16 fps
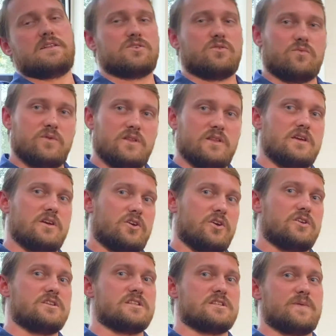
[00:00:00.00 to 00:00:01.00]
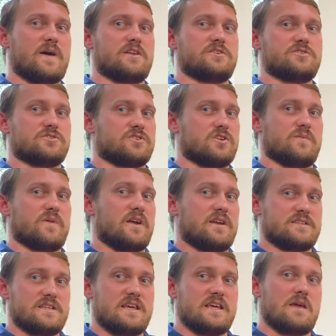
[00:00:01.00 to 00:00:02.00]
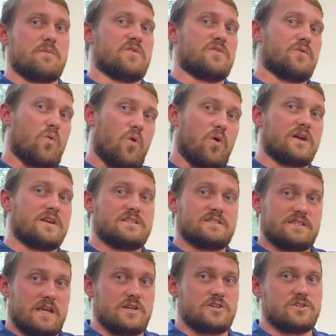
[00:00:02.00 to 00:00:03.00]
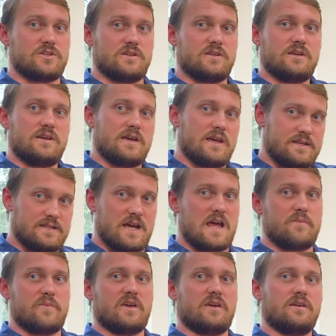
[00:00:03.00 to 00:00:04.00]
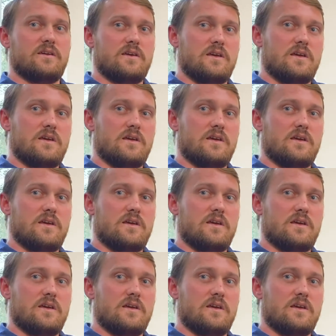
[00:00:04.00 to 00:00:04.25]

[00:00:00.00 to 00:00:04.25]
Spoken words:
So really a good dispatcher is going to be on his A game with organization and timing